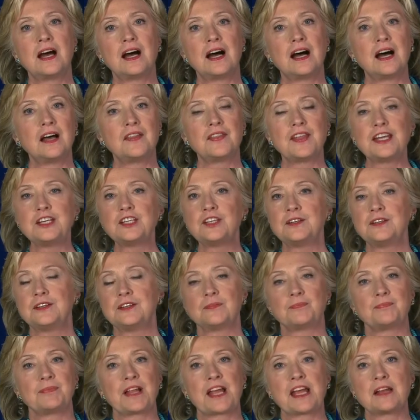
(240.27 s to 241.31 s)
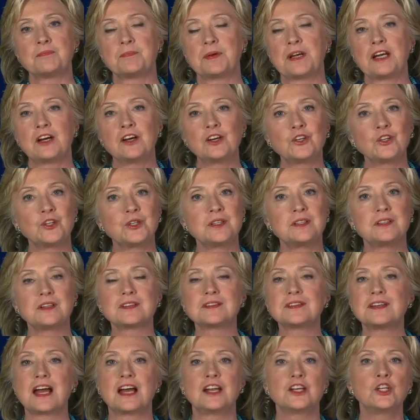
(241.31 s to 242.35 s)
uh, they, Planned Parenthood
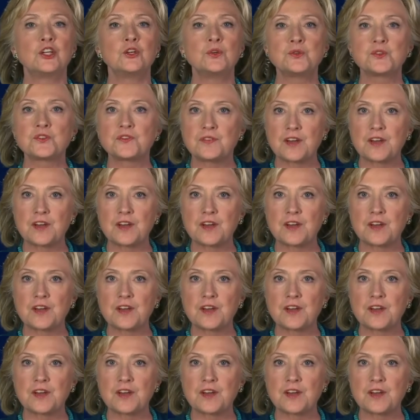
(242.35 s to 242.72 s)
does not use